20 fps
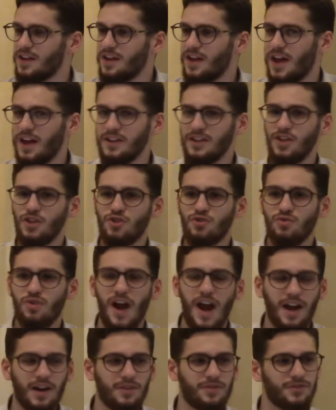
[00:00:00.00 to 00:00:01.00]
and he
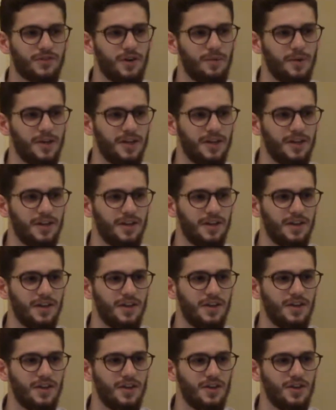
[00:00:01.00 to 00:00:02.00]
drank from it,
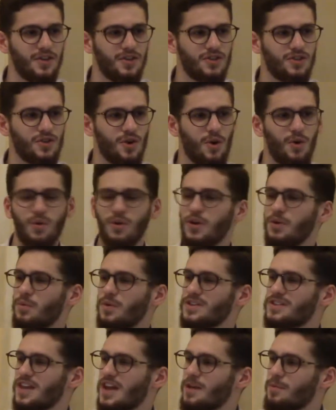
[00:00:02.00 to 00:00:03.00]
so he
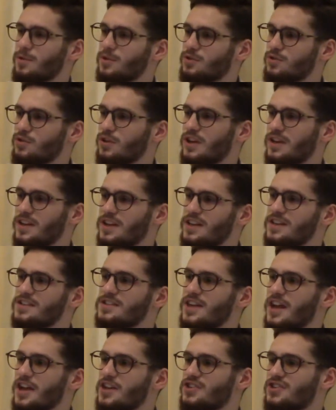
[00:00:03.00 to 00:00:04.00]
was able to get
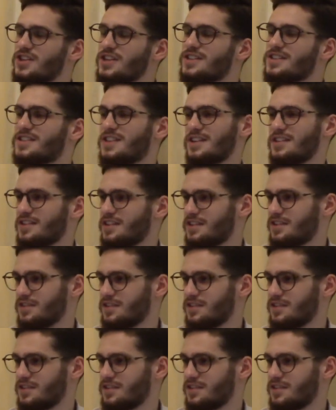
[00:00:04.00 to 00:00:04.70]
his age extended.